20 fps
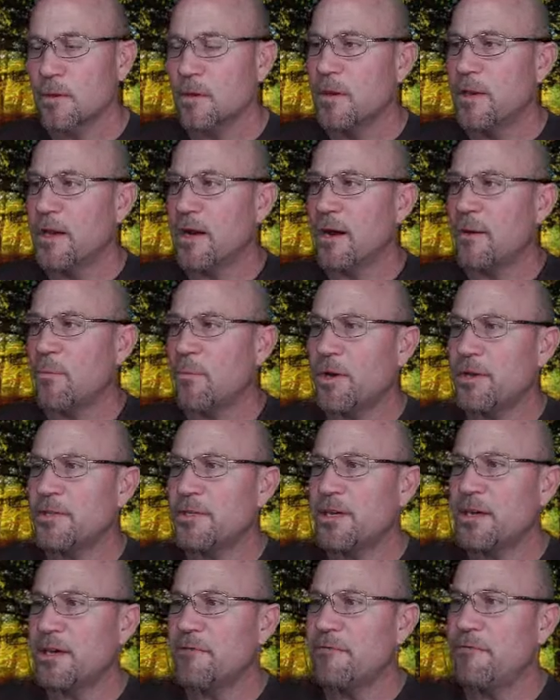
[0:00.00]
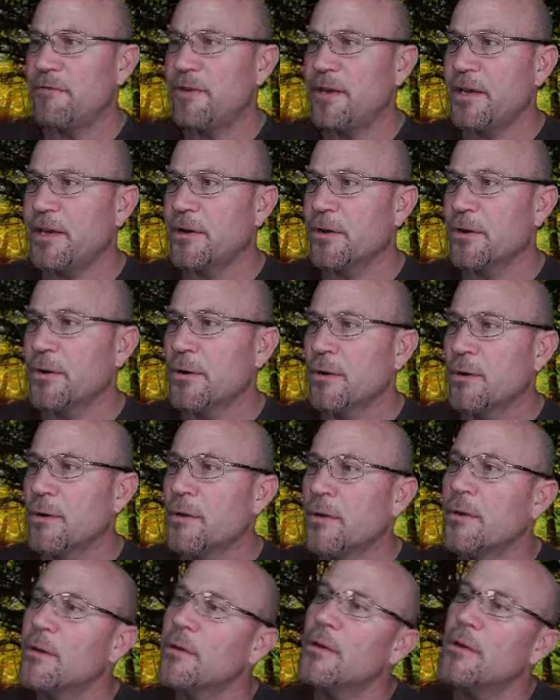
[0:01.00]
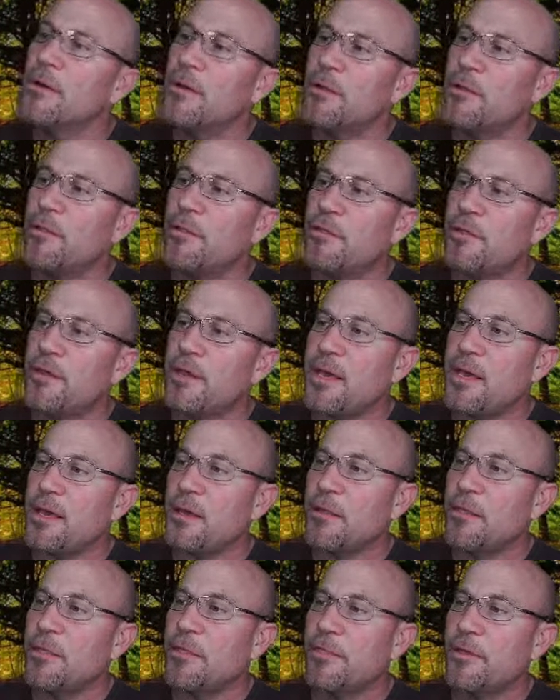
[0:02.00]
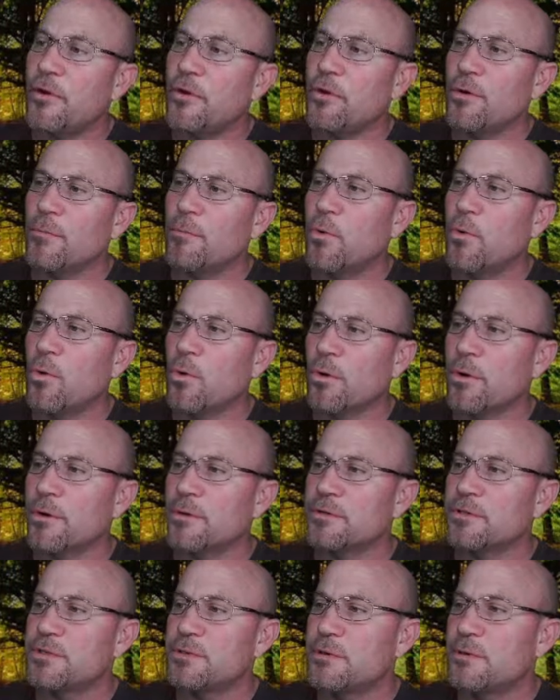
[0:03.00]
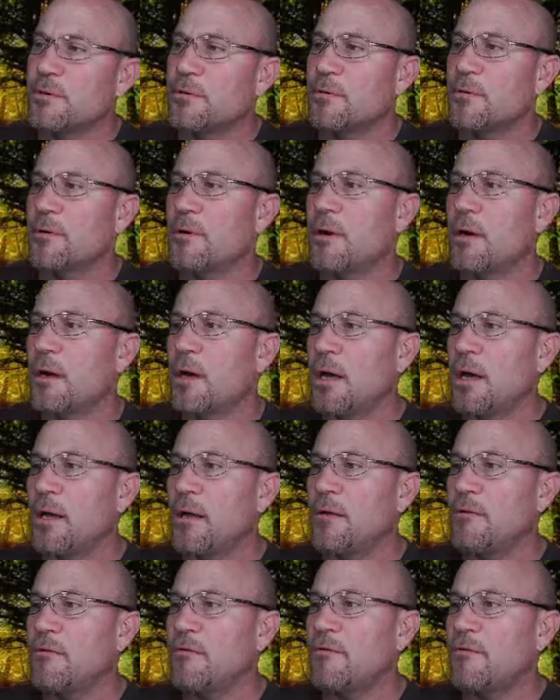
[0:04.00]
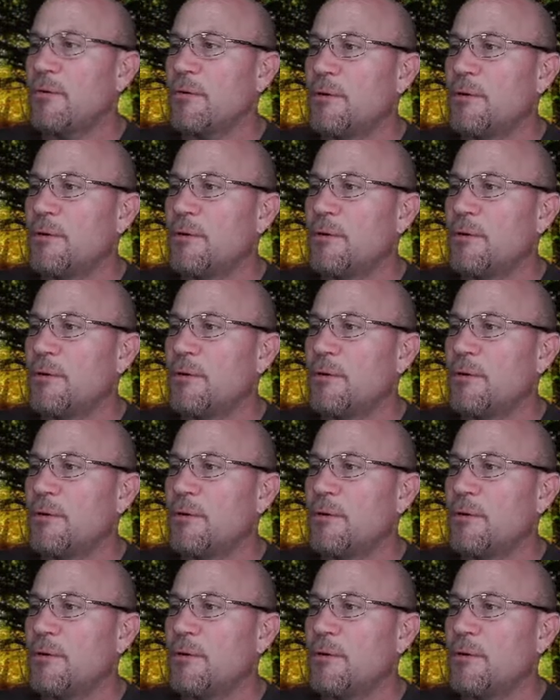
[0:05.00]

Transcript: Now I wanted to configure the third port of